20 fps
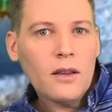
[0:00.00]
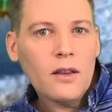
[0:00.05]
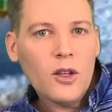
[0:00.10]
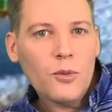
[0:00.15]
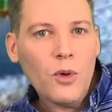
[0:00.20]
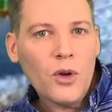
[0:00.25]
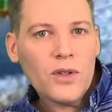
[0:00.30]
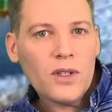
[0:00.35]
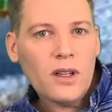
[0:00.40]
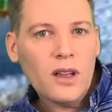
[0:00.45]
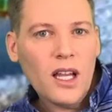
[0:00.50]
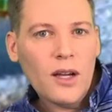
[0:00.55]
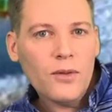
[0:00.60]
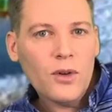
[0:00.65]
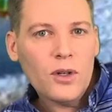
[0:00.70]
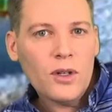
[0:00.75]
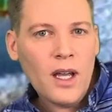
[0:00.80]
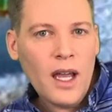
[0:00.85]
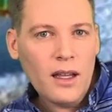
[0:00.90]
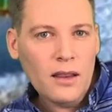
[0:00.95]
the most
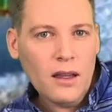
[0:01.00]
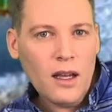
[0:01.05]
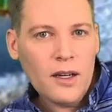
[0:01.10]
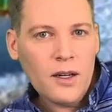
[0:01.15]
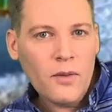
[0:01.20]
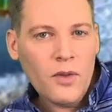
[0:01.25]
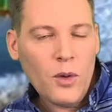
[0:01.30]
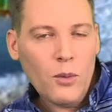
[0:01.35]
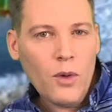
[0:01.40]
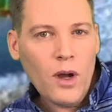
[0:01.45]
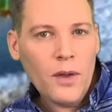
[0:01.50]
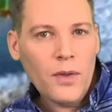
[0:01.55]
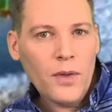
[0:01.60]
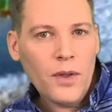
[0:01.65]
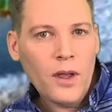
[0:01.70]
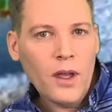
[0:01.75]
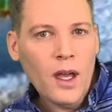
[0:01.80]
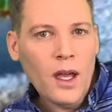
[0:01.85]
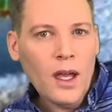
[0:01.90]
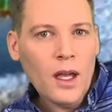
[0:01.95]
clever headline of the
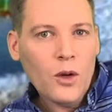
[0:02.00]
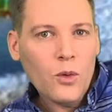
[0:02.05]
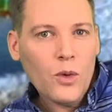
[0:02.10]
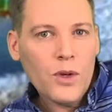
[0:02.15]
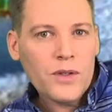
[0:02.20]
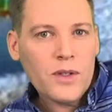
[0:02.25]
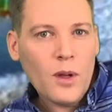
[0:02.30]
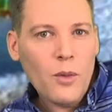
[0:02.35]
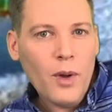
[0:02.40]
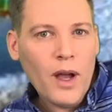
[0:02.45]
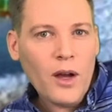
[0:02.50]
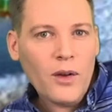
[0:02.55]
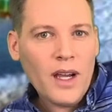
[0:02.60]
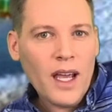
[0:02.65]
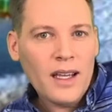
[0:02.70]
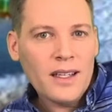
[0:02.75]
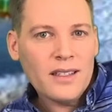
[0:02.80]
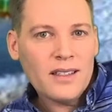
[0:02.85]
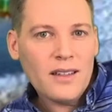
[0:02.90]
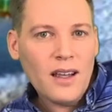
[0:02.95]
month was about
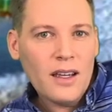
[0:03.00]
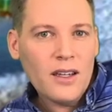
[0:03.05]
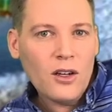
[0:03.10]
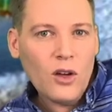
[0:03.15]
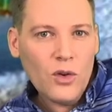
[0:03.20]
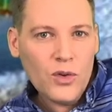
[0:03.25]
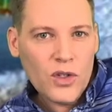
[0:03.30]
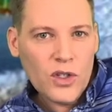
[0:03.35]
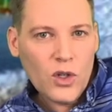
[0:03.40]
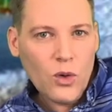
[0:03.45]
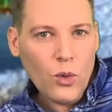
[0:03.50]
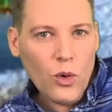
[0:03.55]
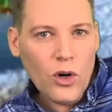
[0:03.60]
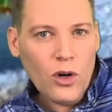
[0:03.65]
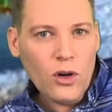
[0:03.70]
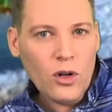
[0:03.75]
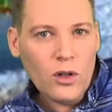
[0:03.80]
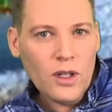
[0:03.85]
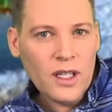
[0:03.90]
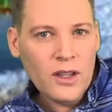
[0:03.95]
a psycho
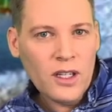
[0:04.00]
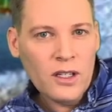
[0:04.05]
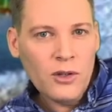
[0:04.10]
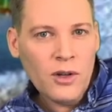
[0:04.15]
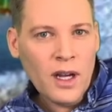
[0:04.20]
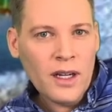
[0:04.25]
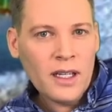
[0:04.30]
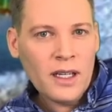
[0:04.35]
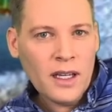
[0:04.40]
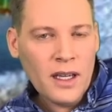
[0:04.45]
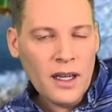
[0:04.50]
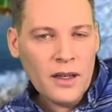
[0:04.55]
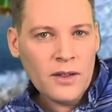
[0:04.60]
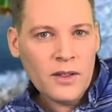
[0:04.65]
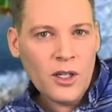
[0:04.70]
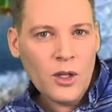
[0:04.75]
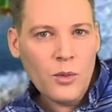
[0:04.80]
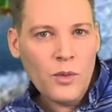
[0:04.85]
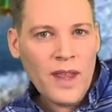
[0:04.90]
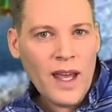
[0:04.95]
squirrel in the United
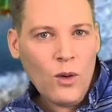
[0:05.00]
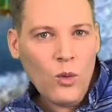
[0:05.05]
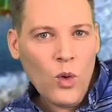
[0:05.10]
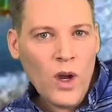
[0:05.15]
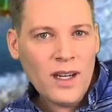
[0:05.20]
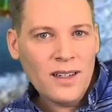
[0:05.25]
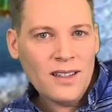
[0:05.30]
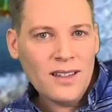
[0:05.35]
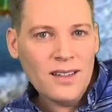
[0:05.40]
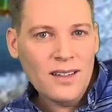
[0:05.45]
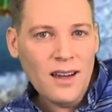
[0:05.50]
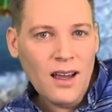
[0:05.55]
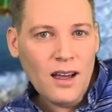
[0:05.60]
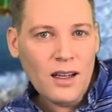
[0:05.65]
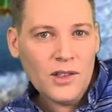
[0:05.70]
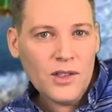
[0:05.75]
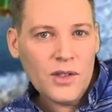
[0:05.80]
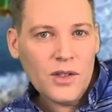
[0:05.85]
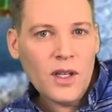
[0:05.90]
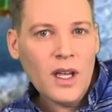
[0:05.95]
Kingdom that went
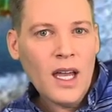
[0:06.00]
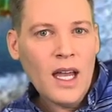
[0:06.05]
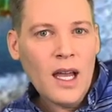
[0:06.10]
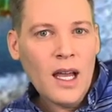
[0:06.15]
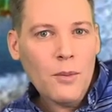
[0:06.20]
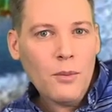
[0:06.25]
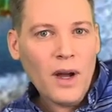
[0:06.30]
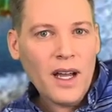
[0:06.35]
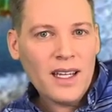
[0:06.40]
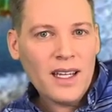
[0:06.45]
nuts by